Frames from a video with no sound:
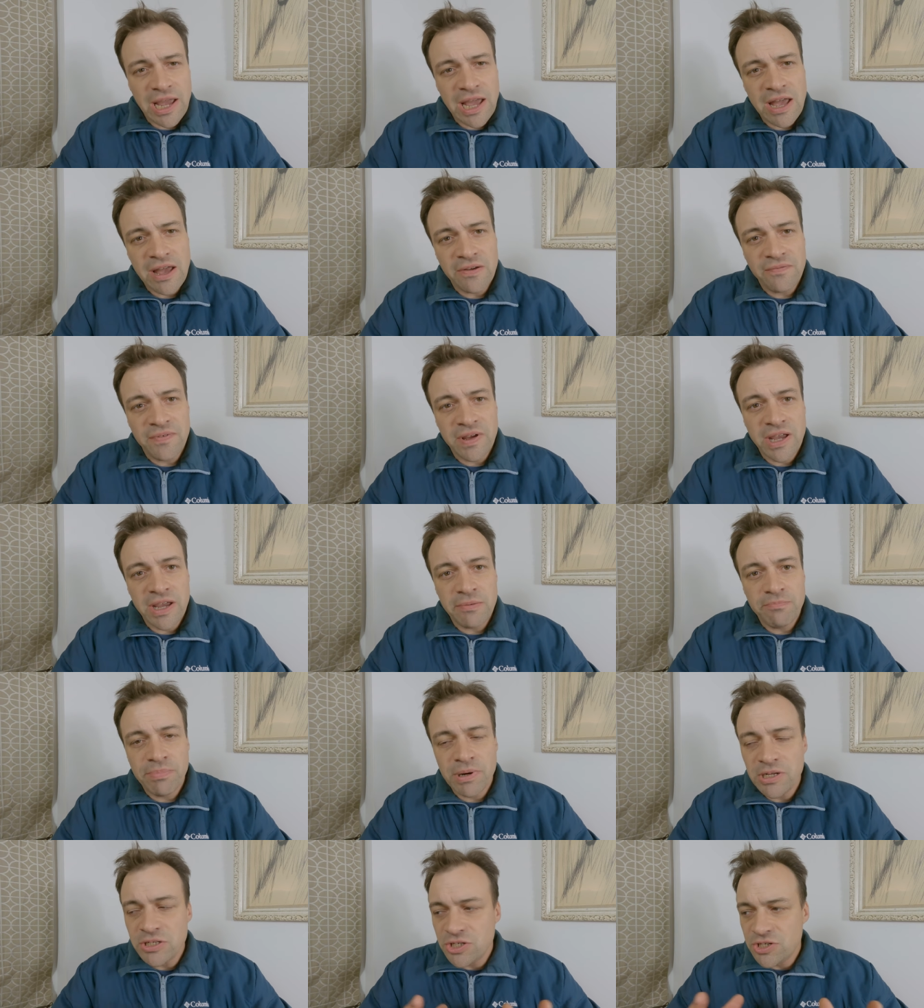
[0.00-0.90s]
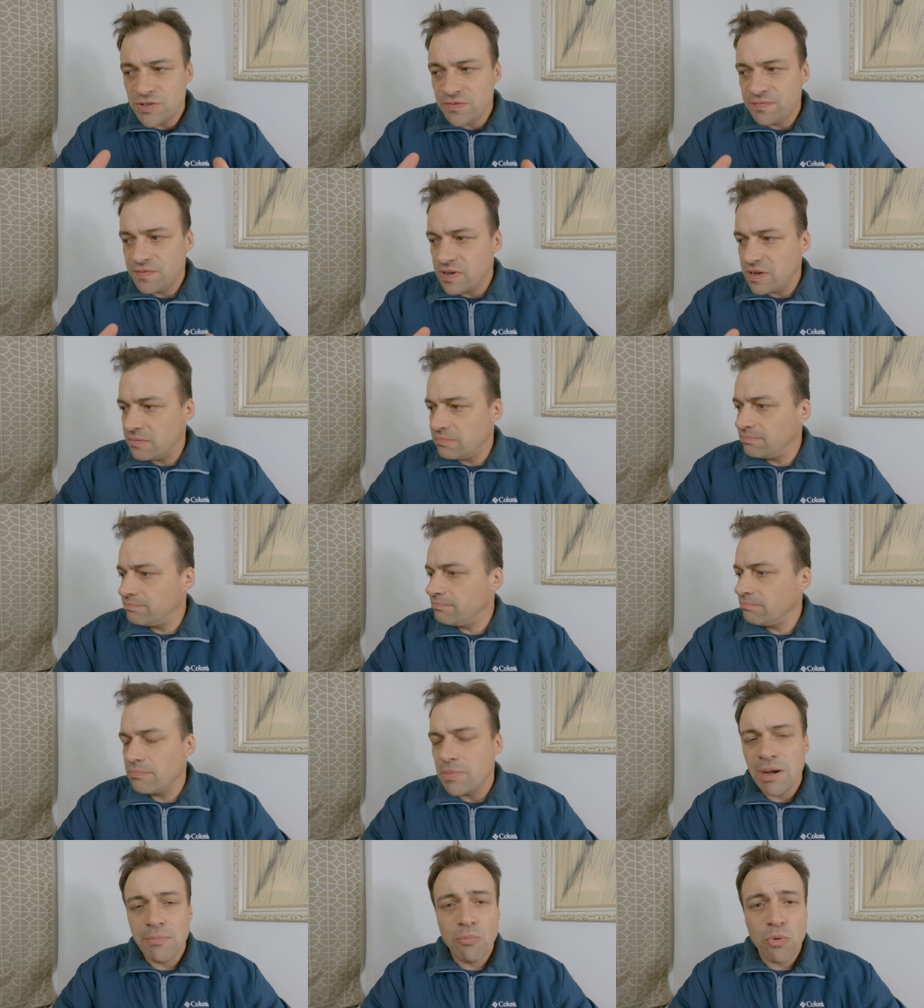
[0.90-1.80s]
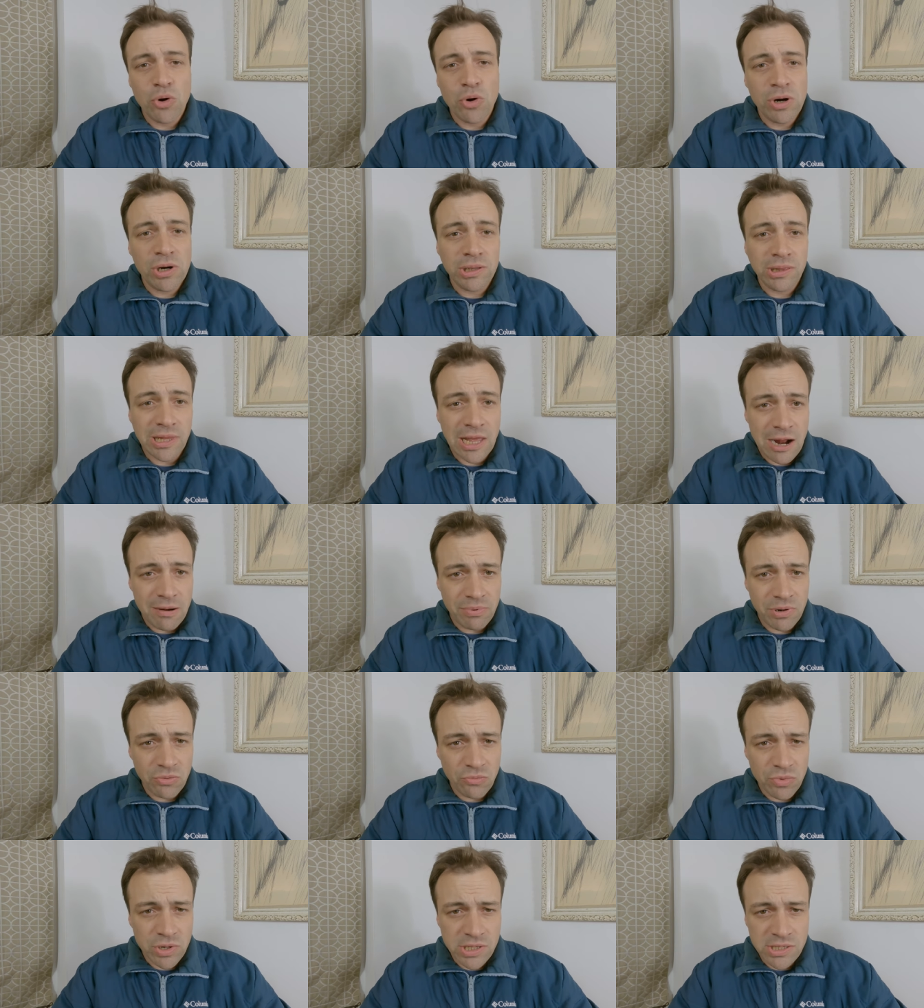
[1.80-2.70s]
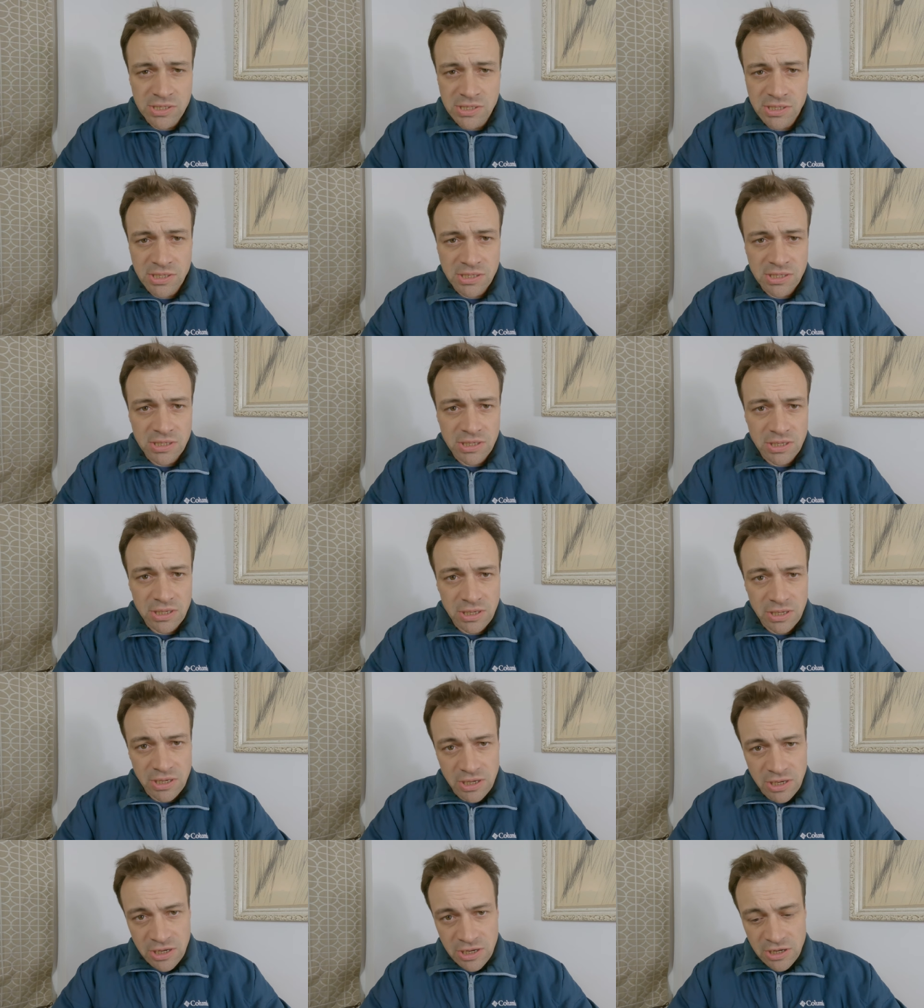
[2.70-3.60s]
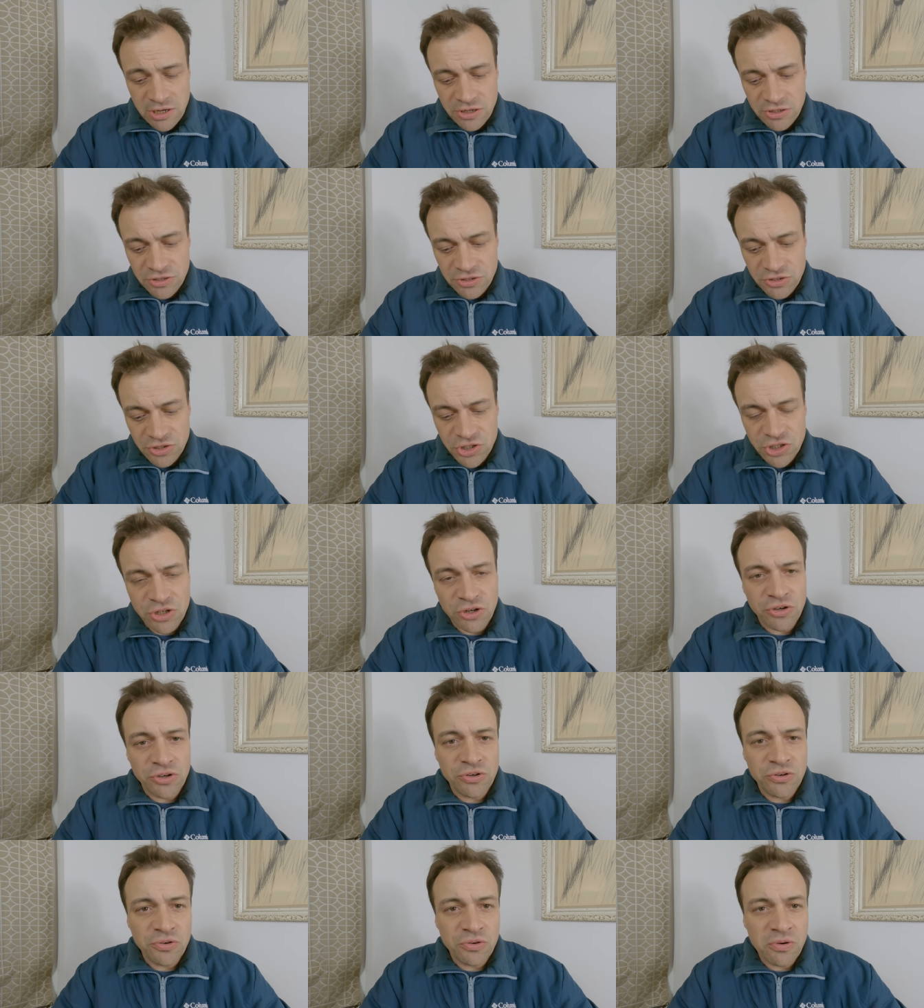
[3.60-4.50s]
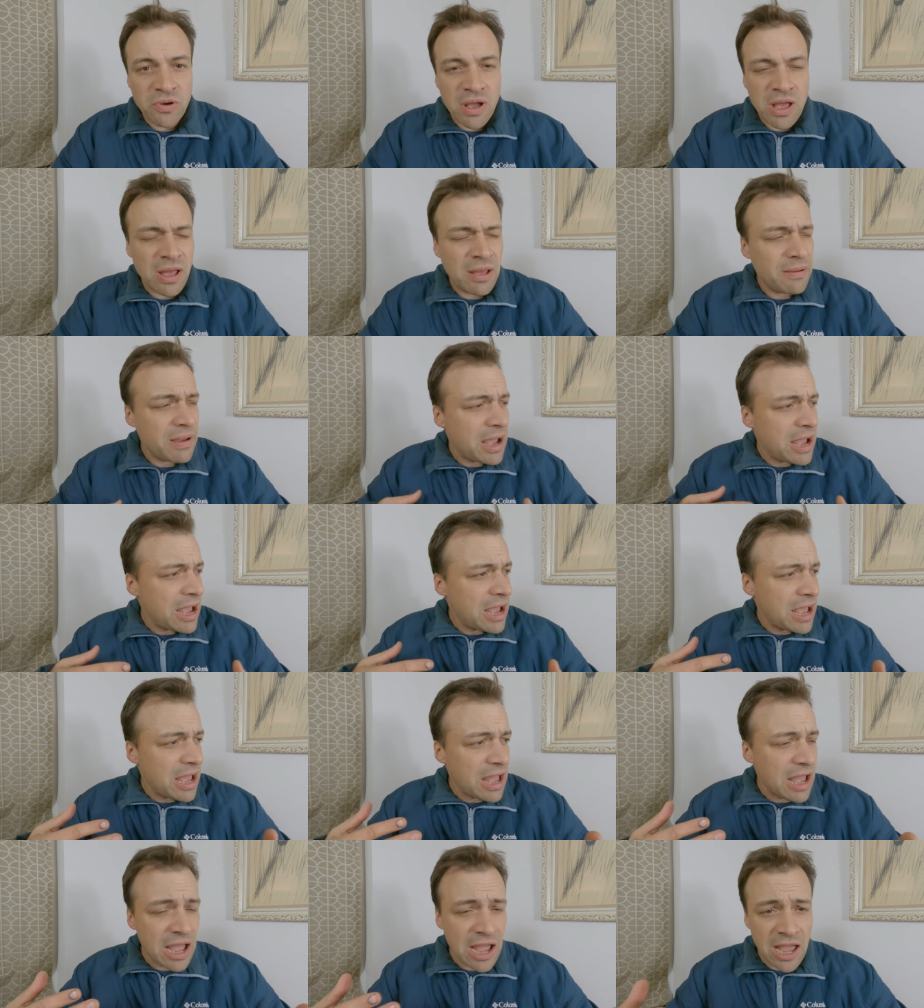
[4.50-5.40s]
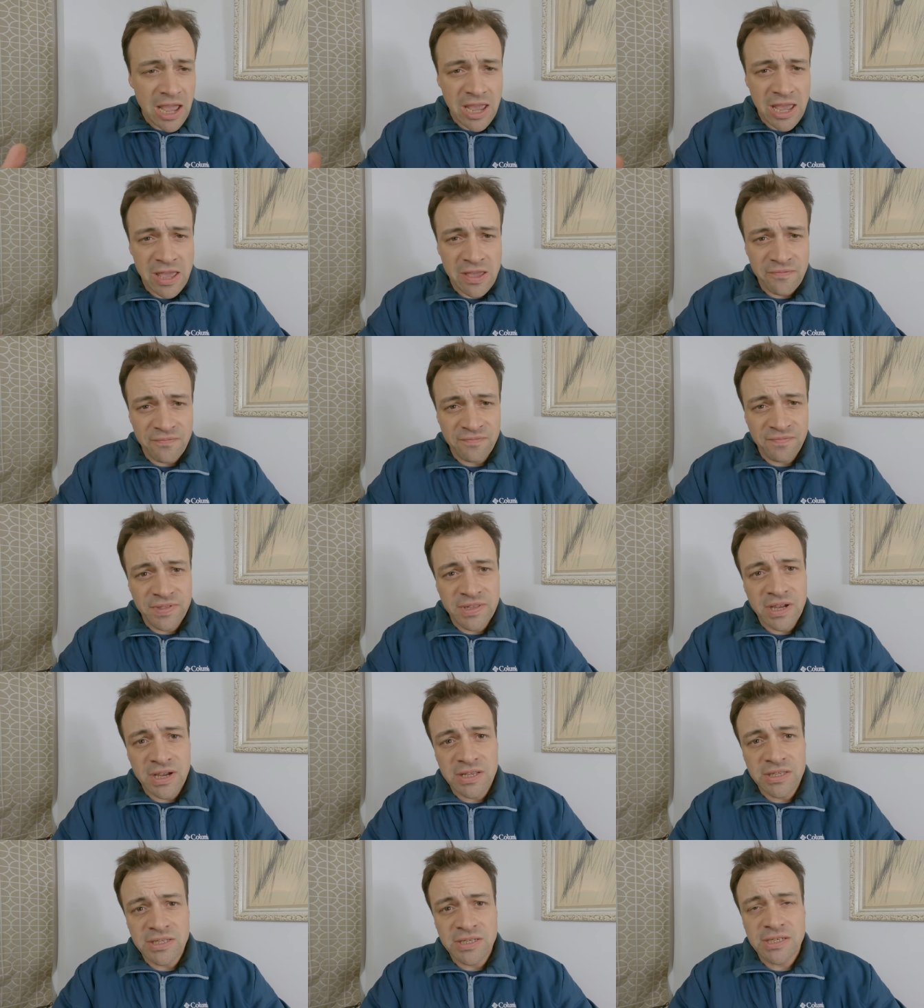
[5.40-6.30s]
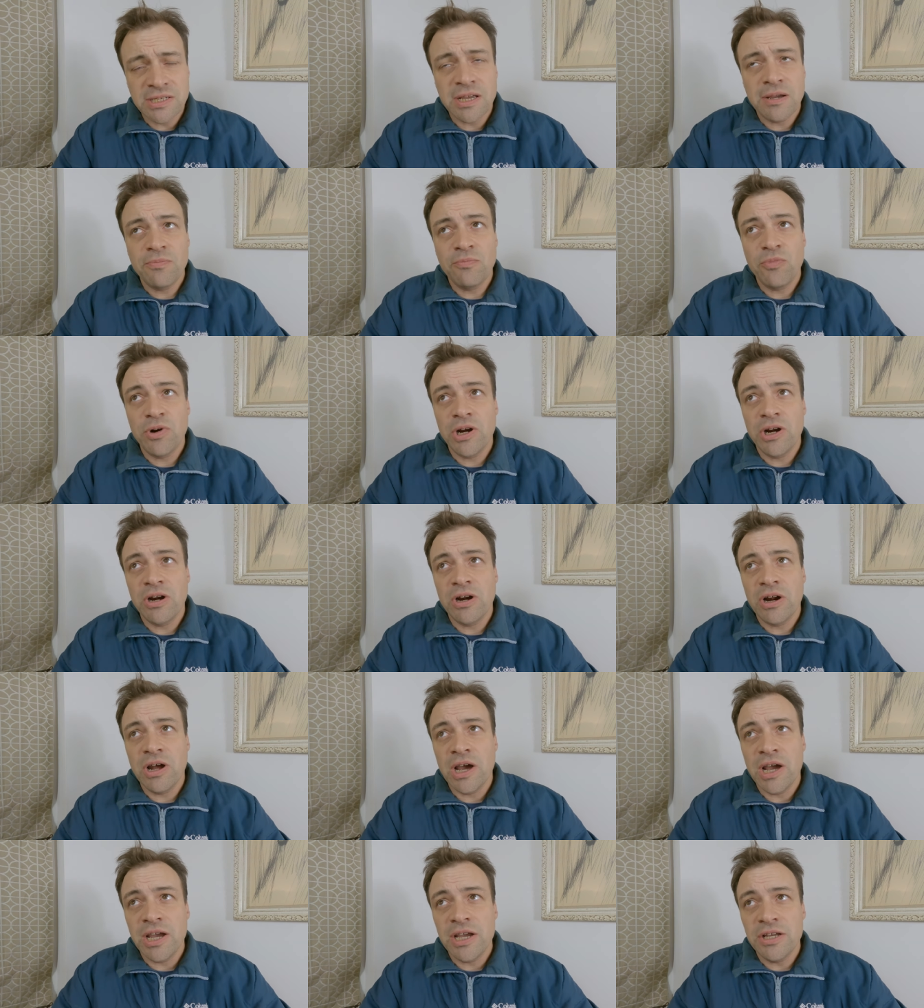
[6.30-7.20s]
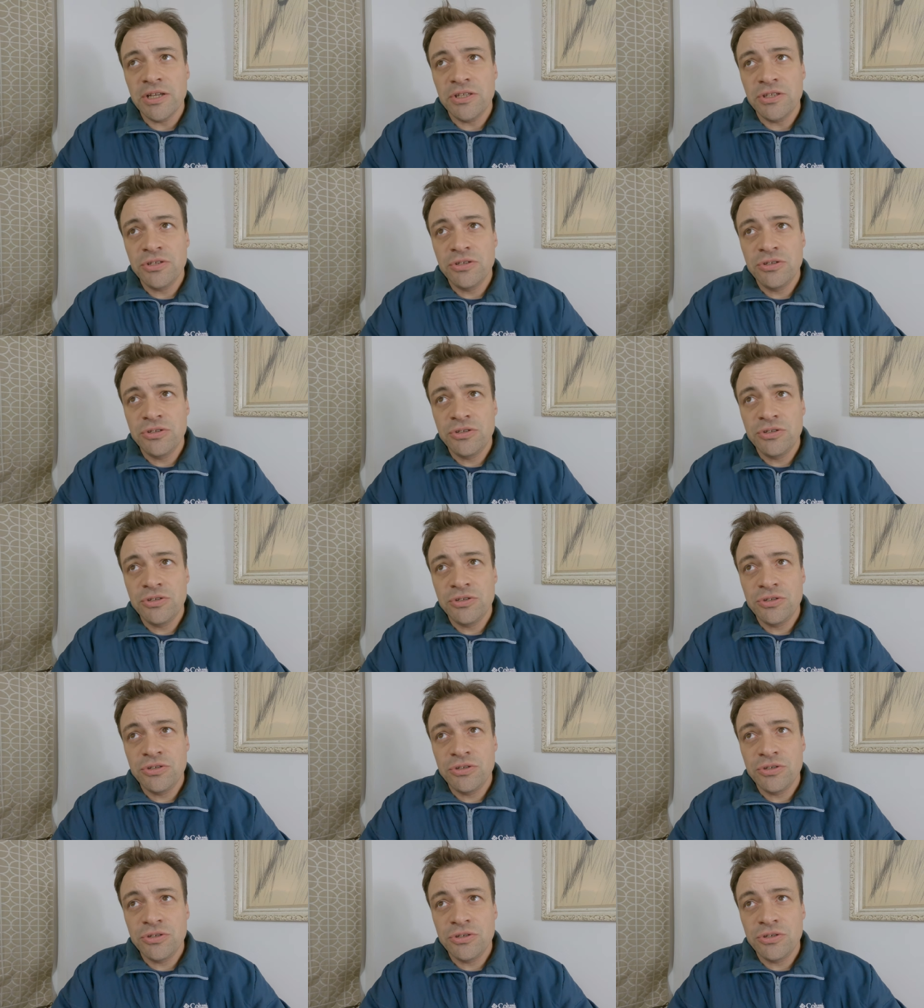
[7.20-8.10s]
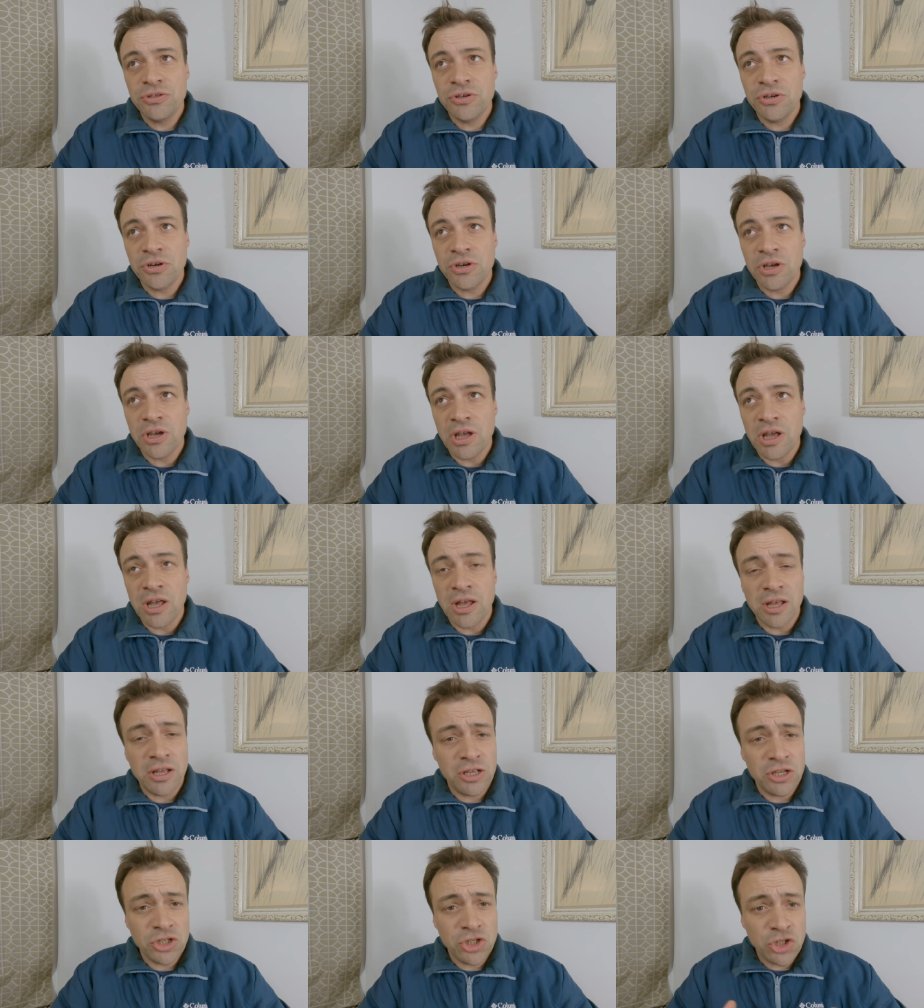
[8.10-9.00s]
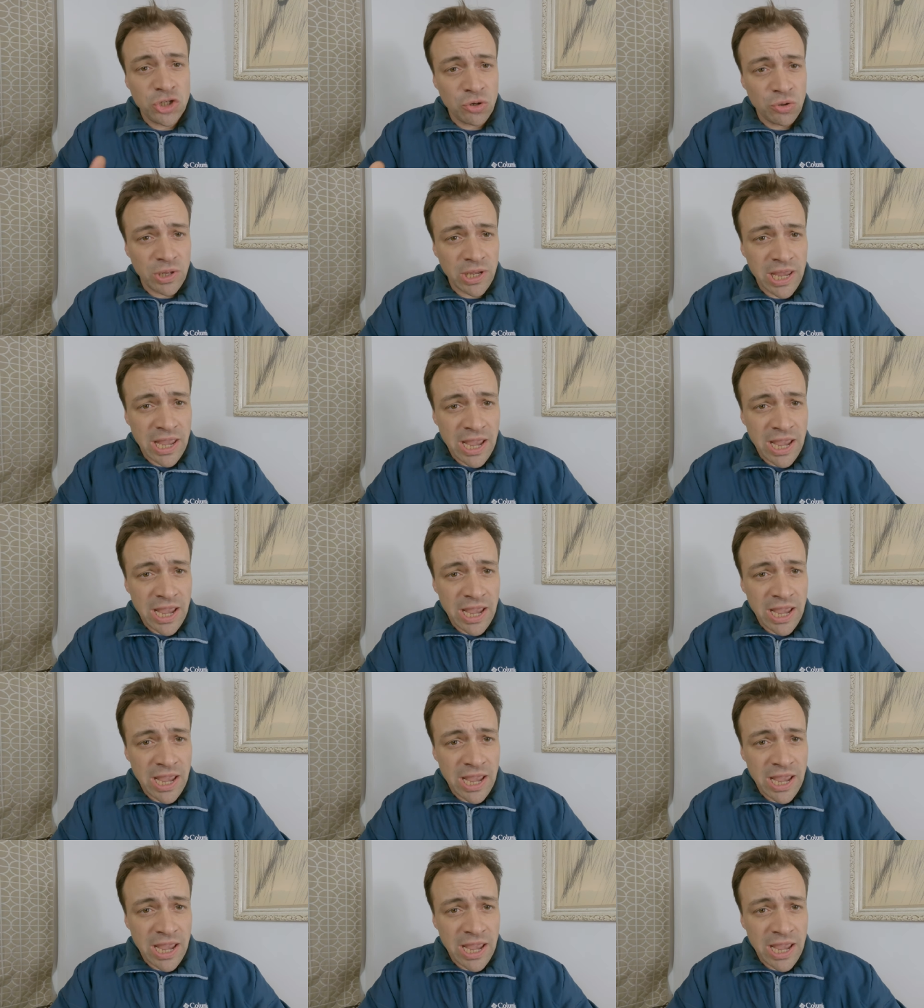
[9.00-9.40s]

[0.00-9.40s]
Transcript: have a bunch of um, my more elaborate ones here to show you. I have done some where I took uh, cholla